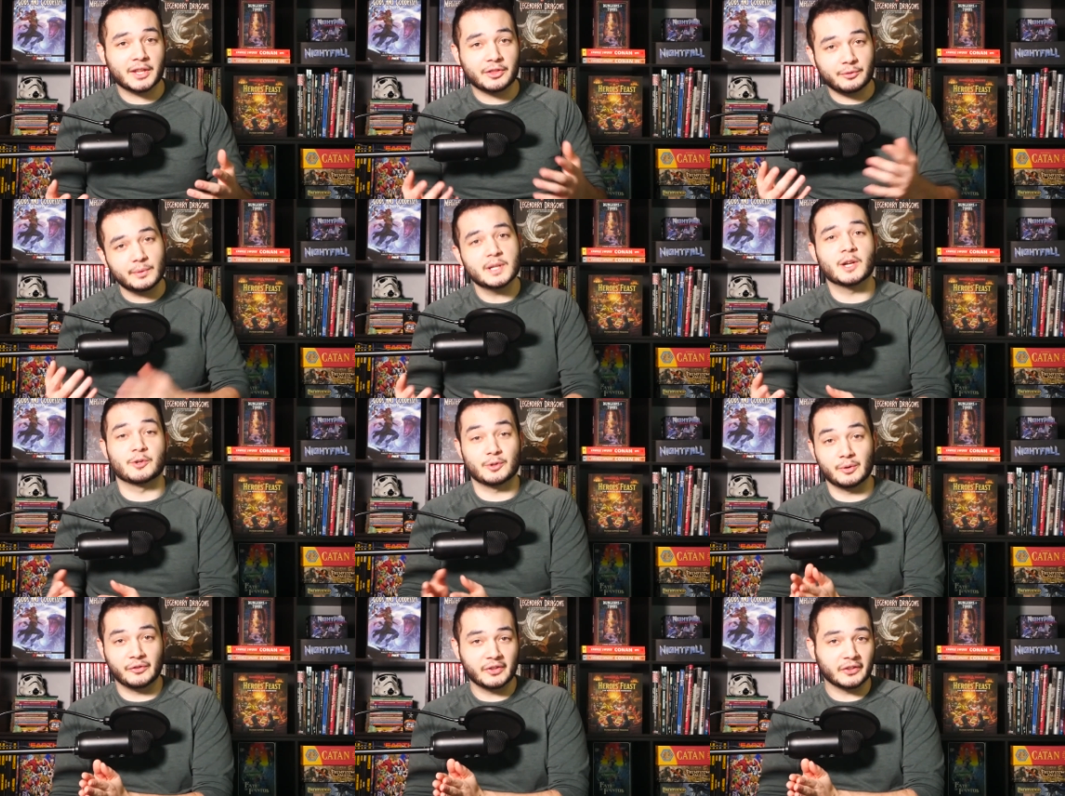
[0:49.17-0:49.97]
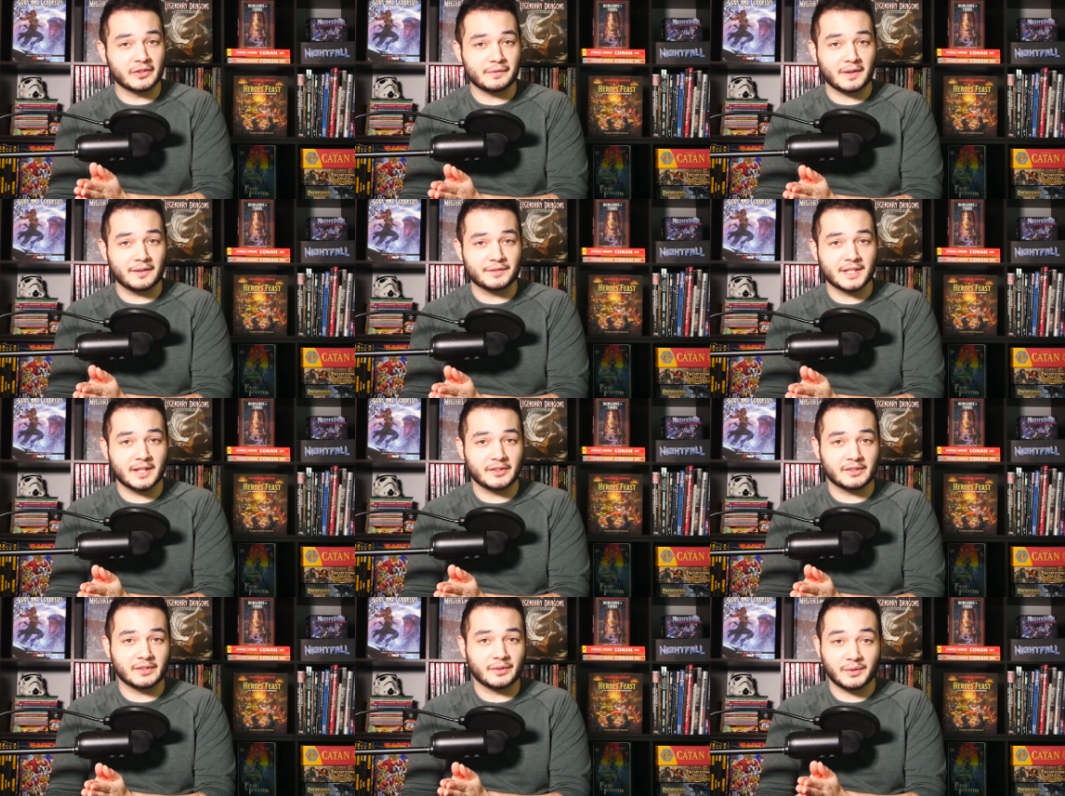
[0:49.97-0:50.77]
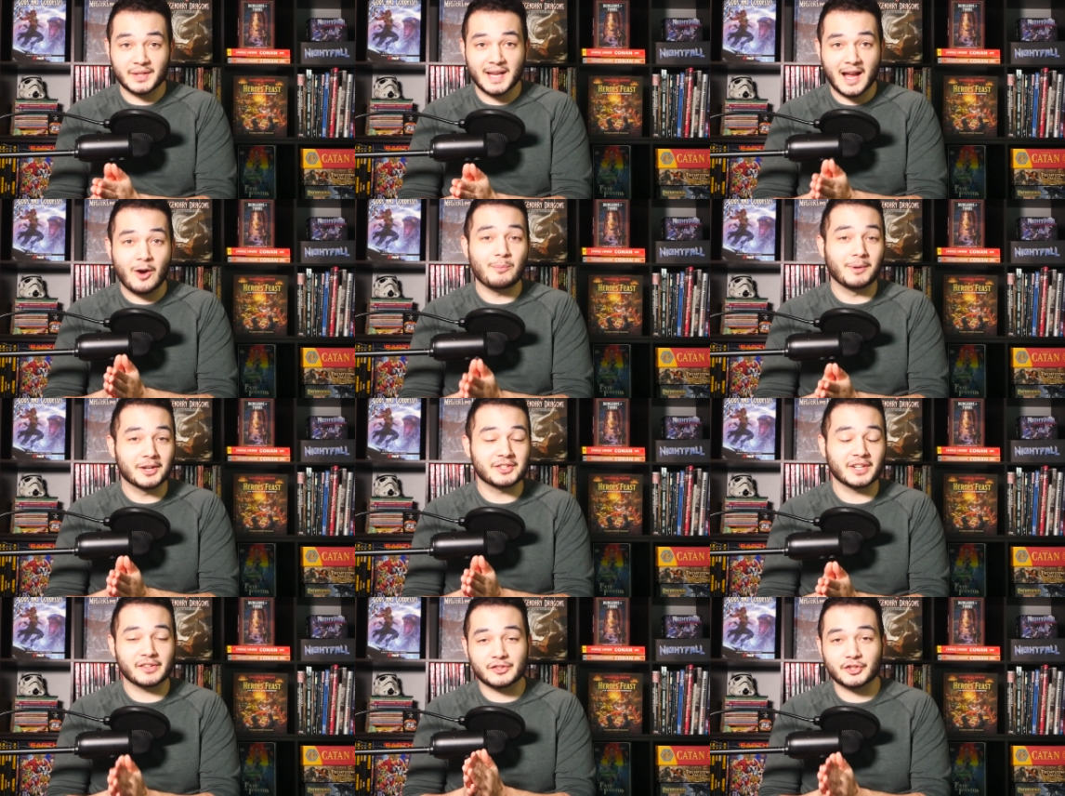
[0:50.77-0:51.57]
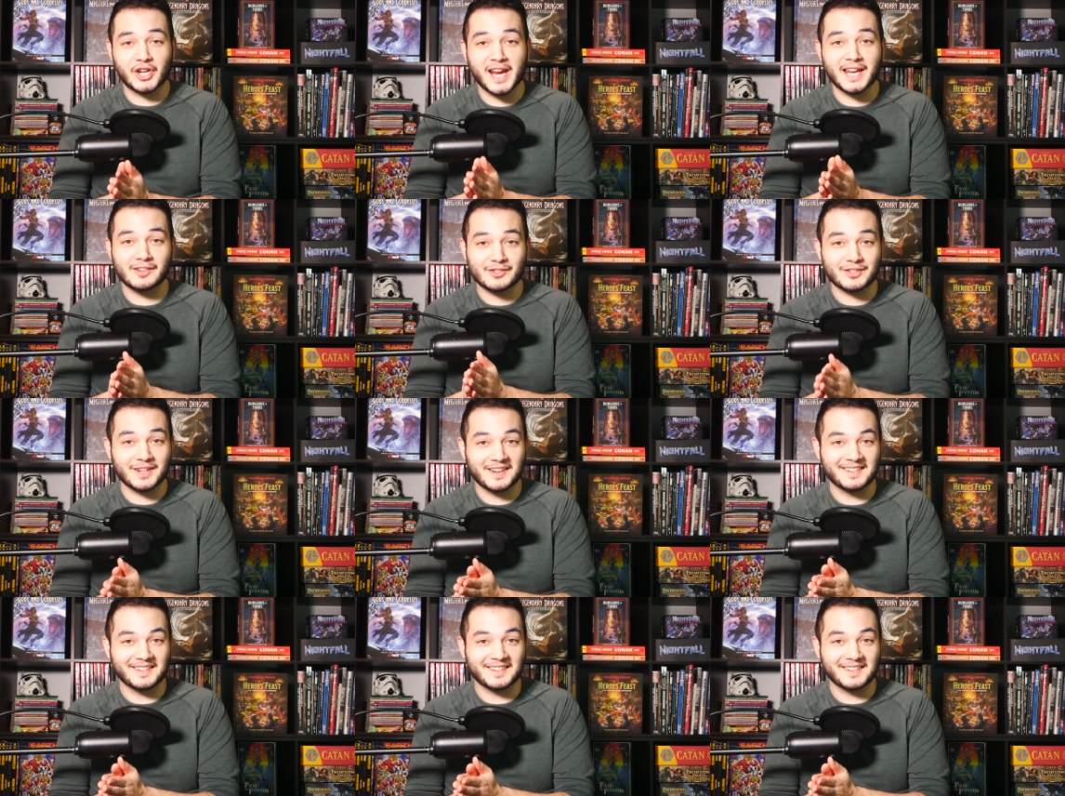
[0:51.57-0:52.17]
365 days to see how much has changed,